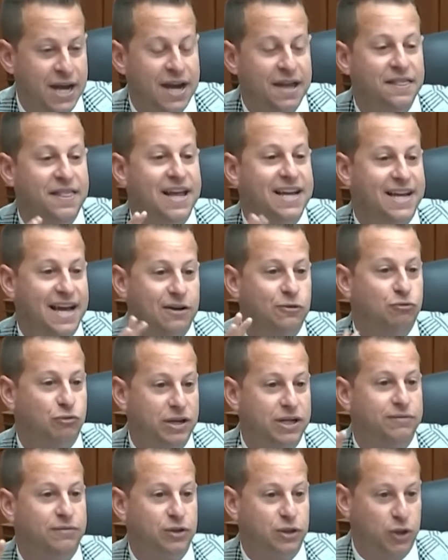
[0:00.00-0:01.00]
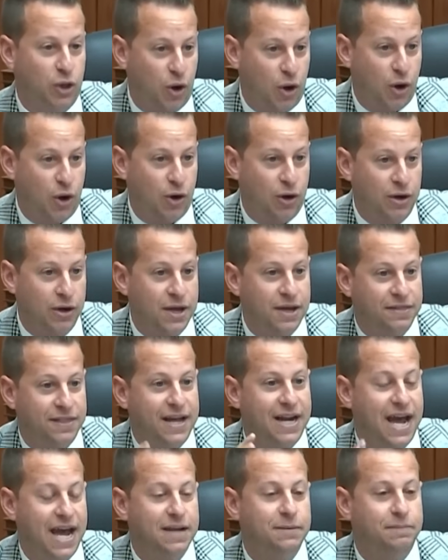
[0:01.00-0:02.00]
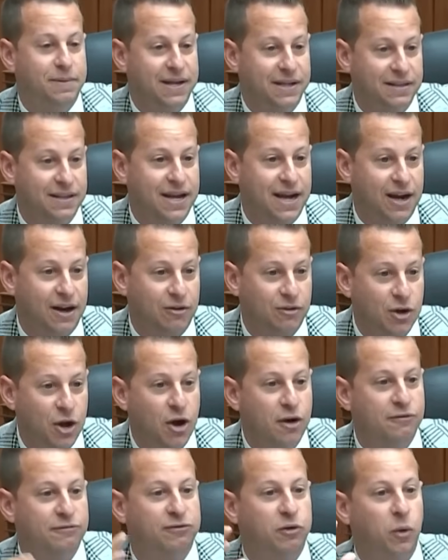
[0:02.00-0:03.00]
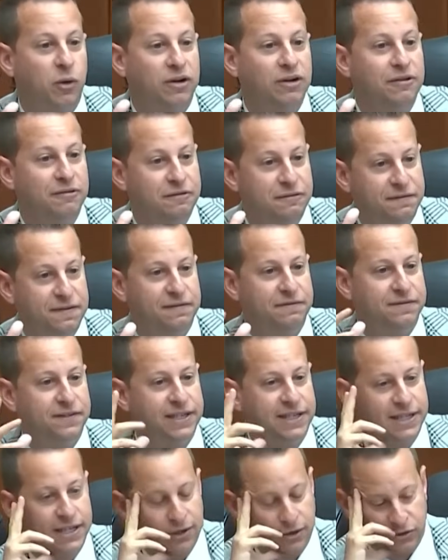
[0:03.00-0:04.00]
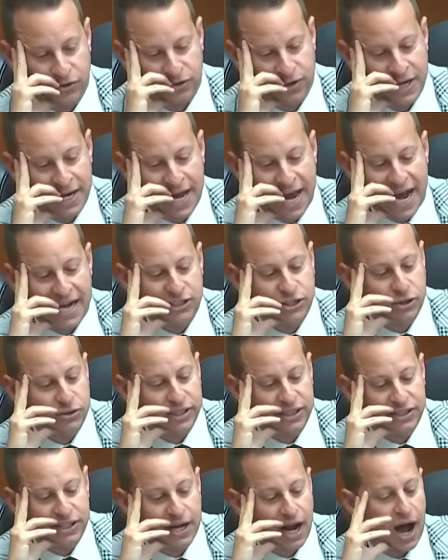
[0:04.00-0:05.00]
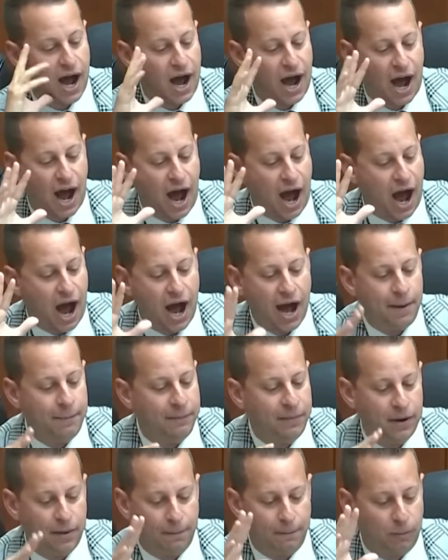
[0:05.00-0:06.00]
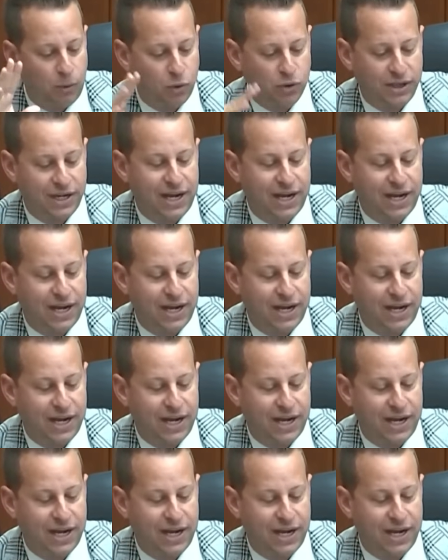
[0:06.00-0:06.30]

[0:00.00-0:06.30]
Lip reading: They get rid of a law that had been there for 50 years. And so listen, I'm more than